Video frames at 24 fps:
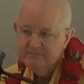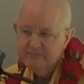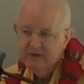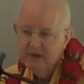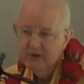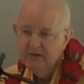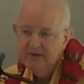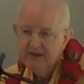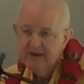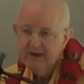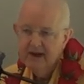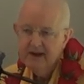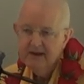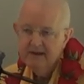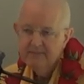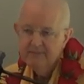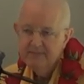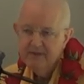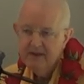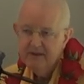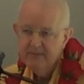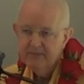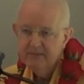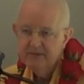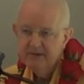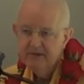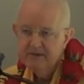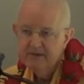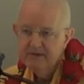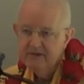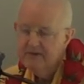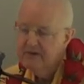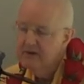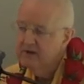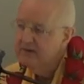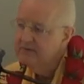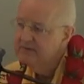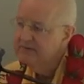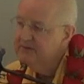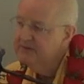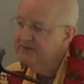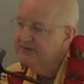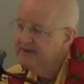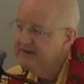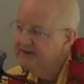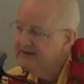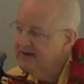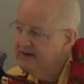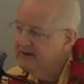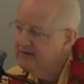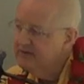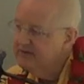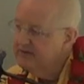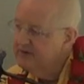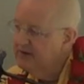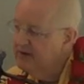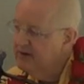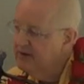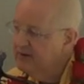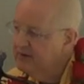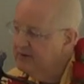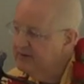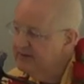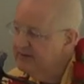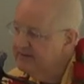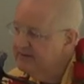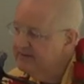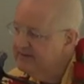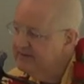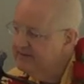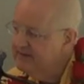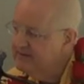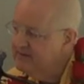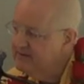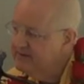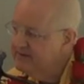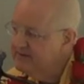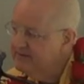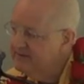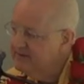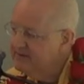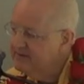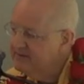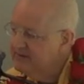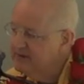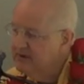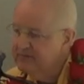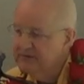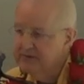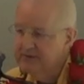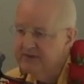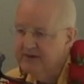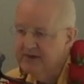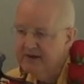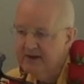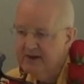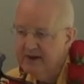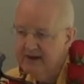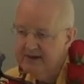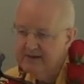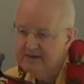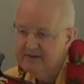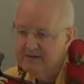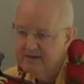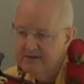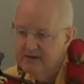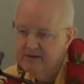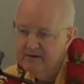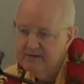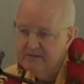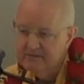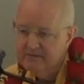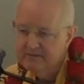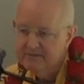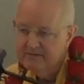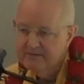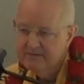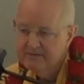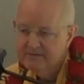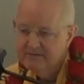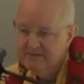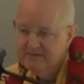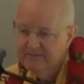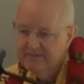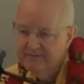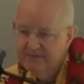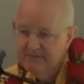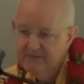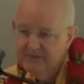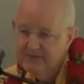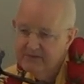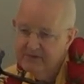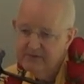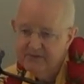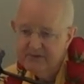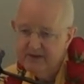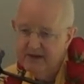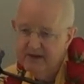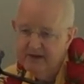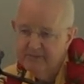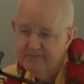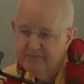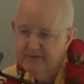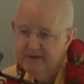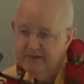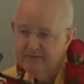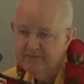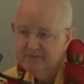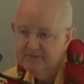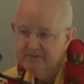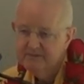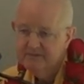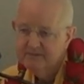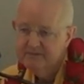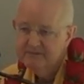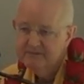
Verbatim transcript: You know, the kind of people that know that they don't know and know that they'd like to know. Those kind of people.